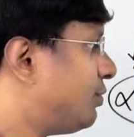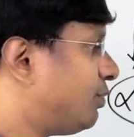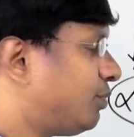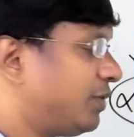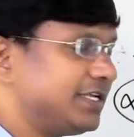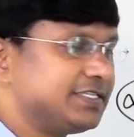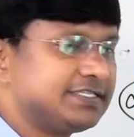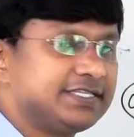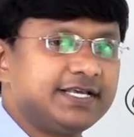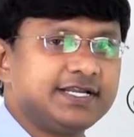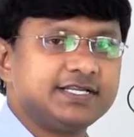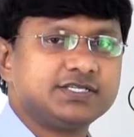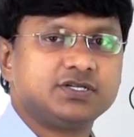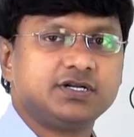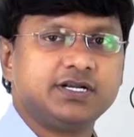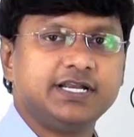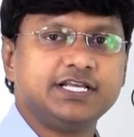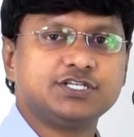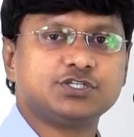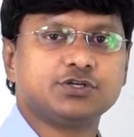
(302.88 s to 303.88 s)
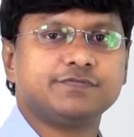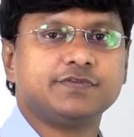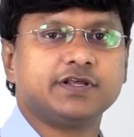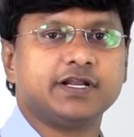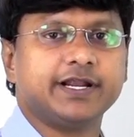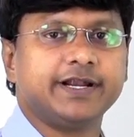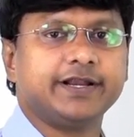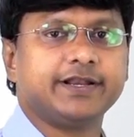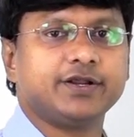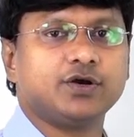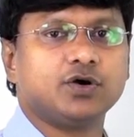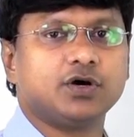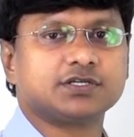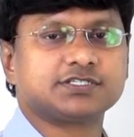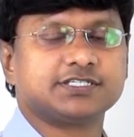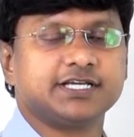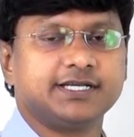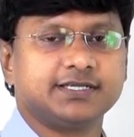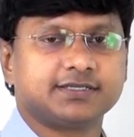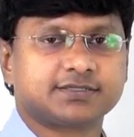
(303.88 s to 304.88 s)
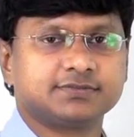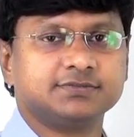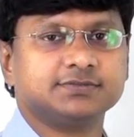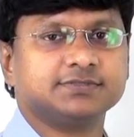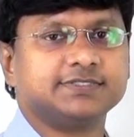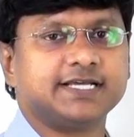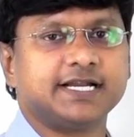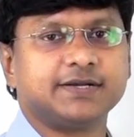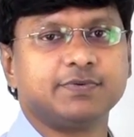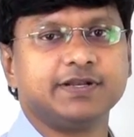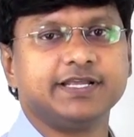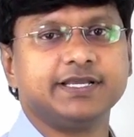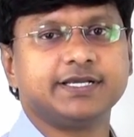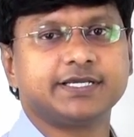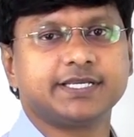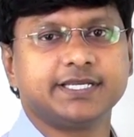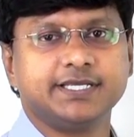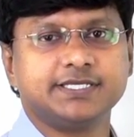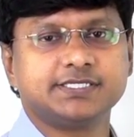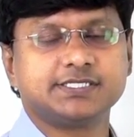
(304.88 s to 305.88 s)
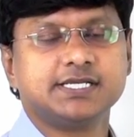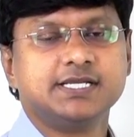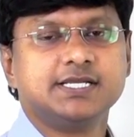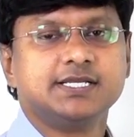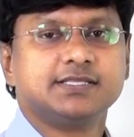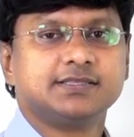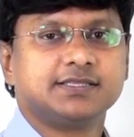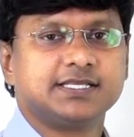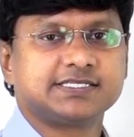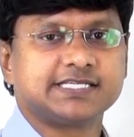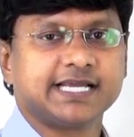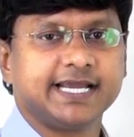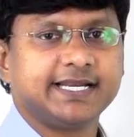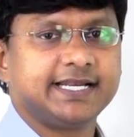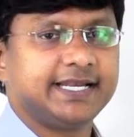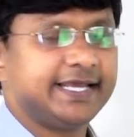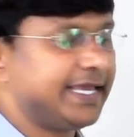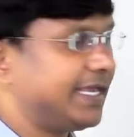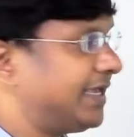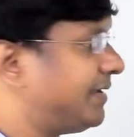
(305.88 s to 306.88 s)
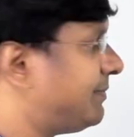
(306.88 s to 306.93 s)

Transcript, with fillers: Once there is release of the nitric oxide, that will increase the cyclic